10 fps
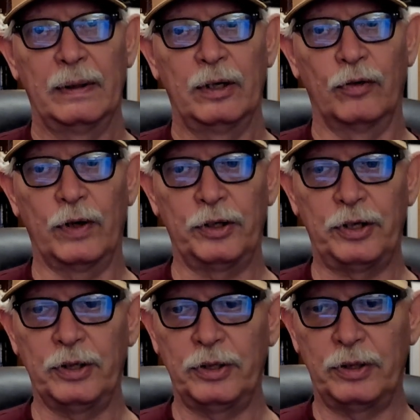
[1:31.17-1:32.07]

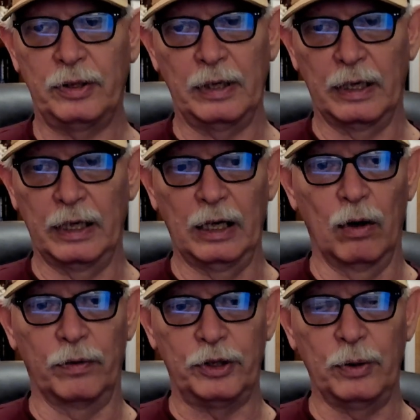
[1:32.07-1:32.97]
versus a little
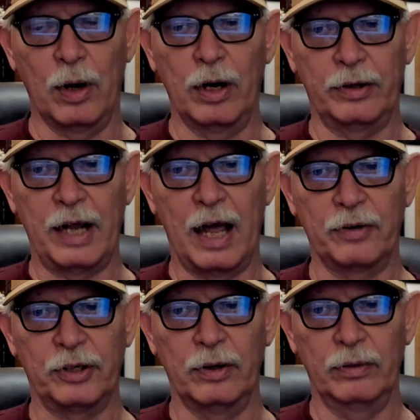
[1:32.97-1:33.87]
over
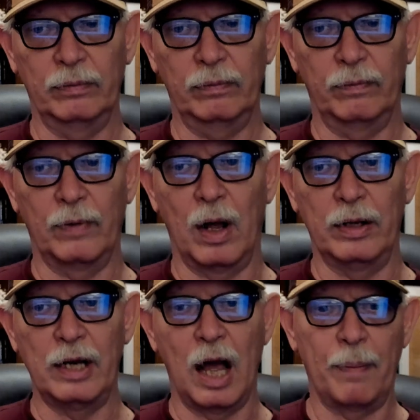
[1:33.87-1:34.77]
200,000 on
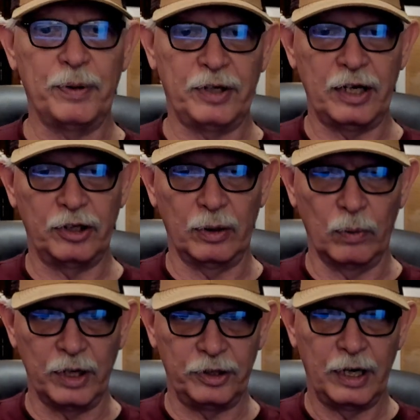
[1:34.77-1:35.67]
the opposition,
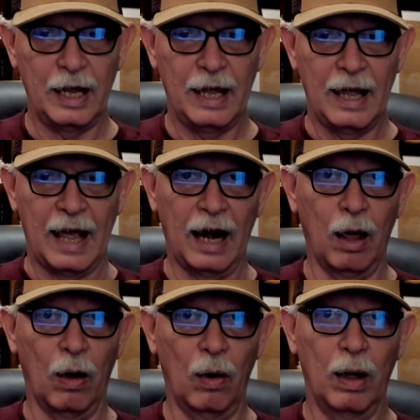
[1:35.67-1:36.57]
which,
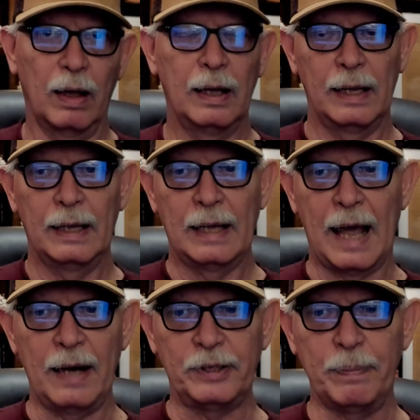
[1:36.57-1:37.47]
hello,
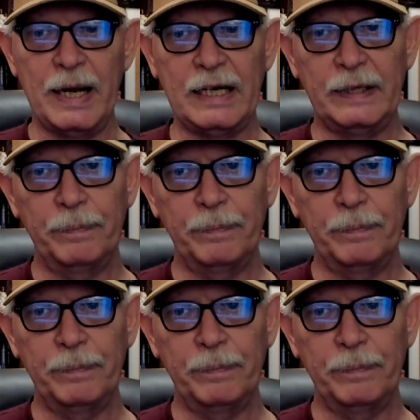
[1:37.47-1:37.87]
that's me.